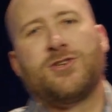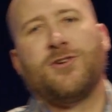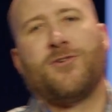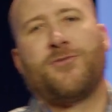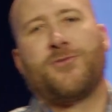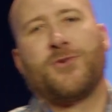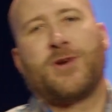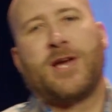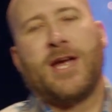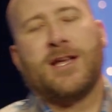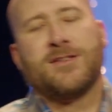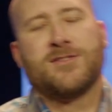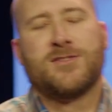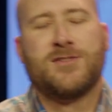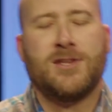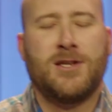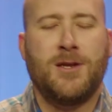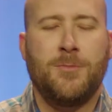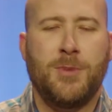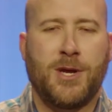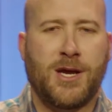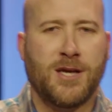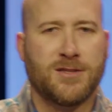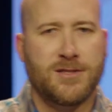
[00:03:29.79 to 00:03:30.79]
cheer for Kansas
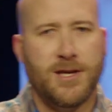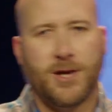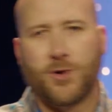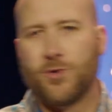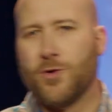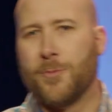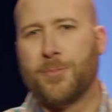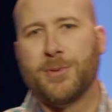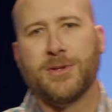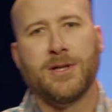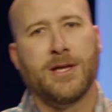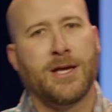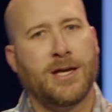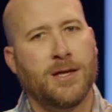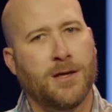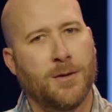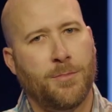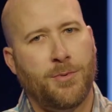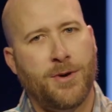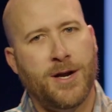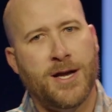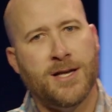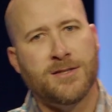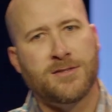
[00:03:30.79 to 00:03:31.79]
City because I grew up in Lincoln,
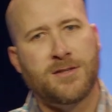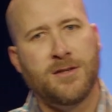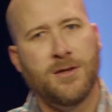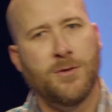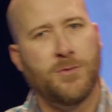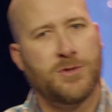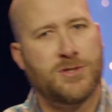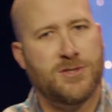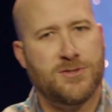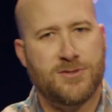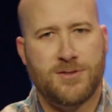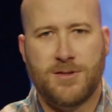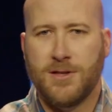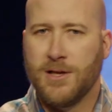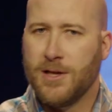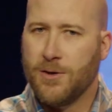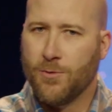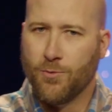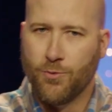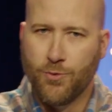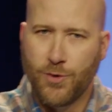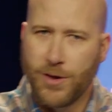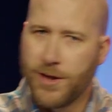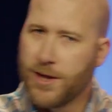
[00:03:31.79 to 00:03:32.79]
Nebraska, which is
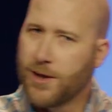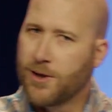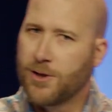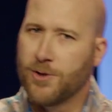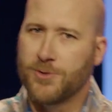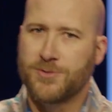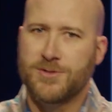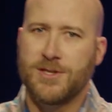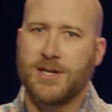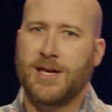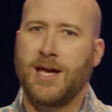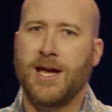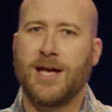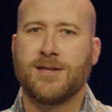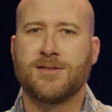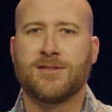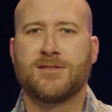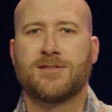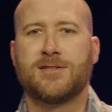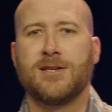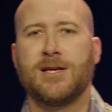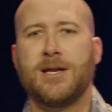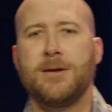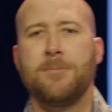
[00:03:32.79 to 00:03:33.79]
really close to
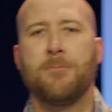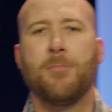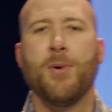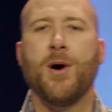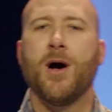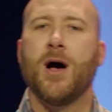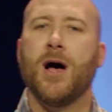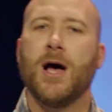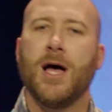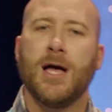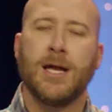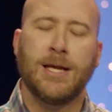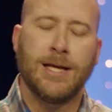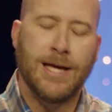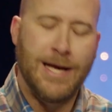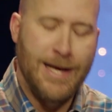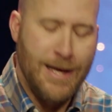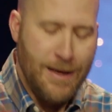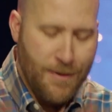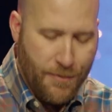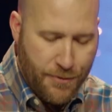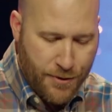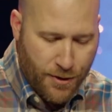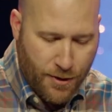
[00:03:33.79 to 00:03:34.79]
Kansas City, but
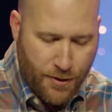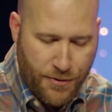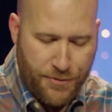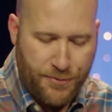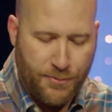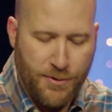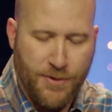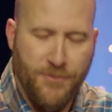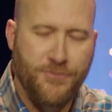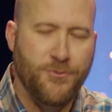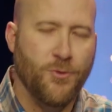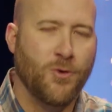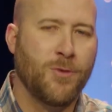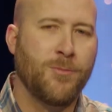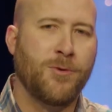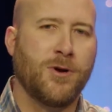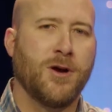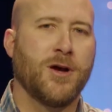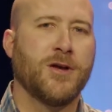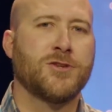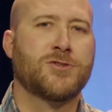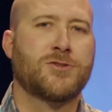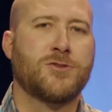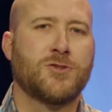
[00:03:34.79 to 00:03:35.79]
there are three former
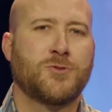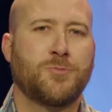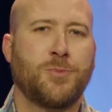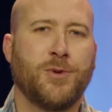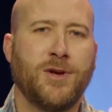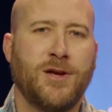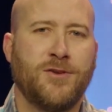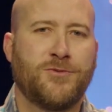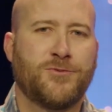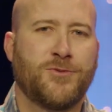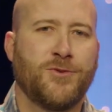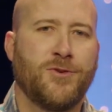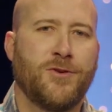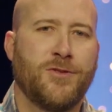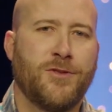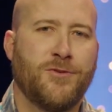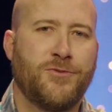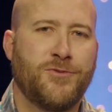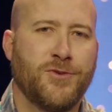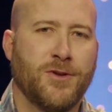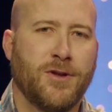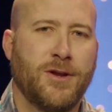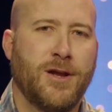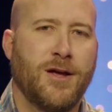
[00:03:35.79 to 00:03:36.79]
Huskers playing for the
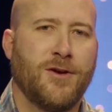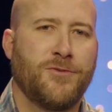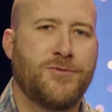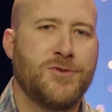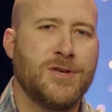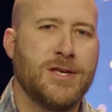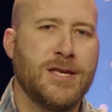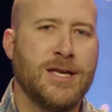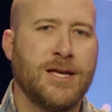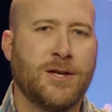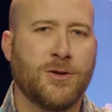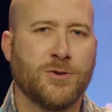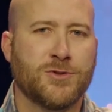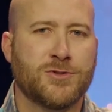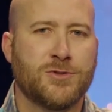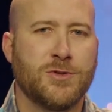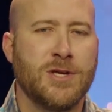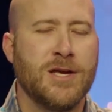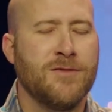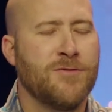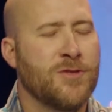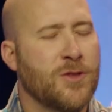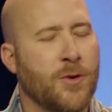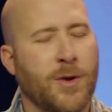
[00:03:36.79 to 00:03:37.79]
Philadelphia Eagles. So
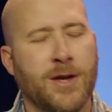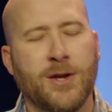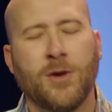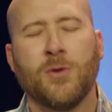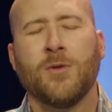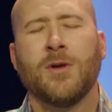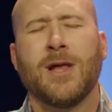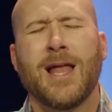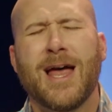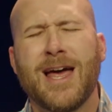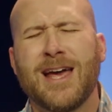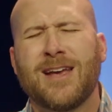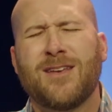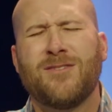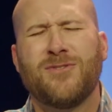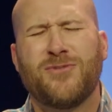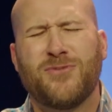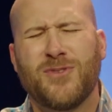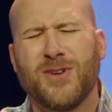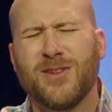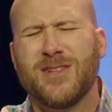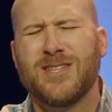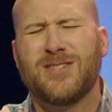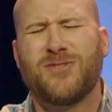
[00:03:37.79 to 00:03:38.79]
even though I don't like
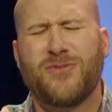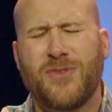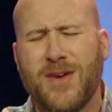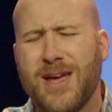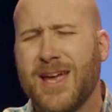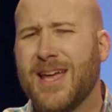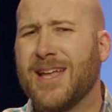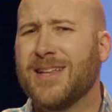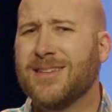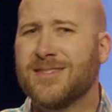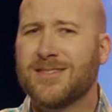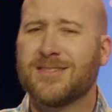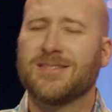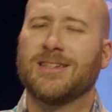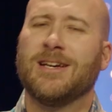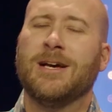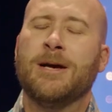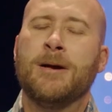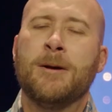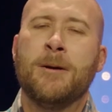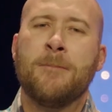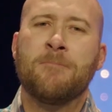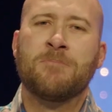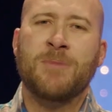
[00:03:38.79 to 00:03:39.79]
Phillies fans,
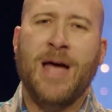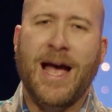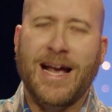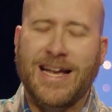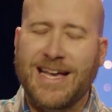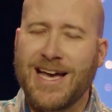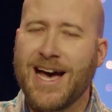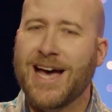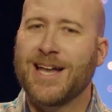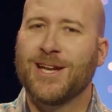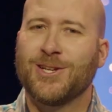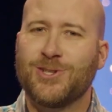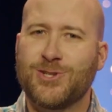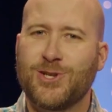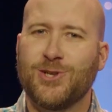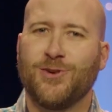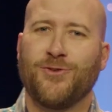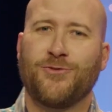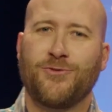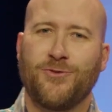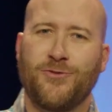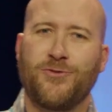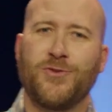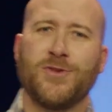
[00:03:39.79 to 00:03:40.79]
I got to
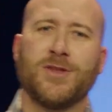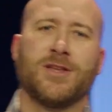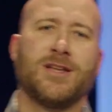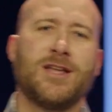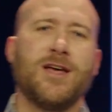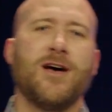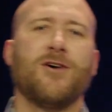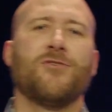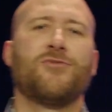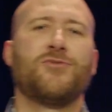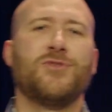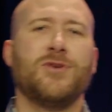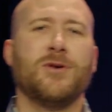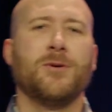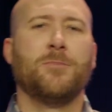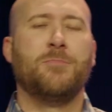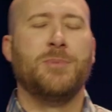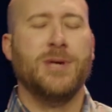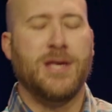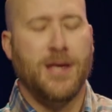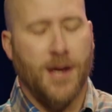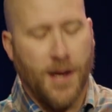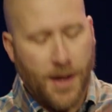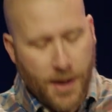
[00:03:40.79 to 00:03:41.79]
cheer for Philadelphia
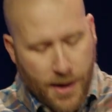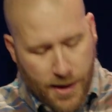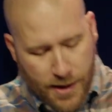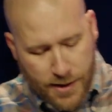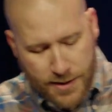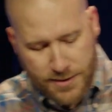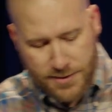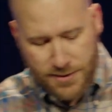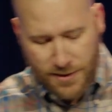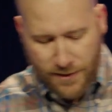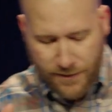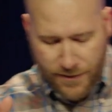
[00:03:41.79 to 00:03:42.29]
because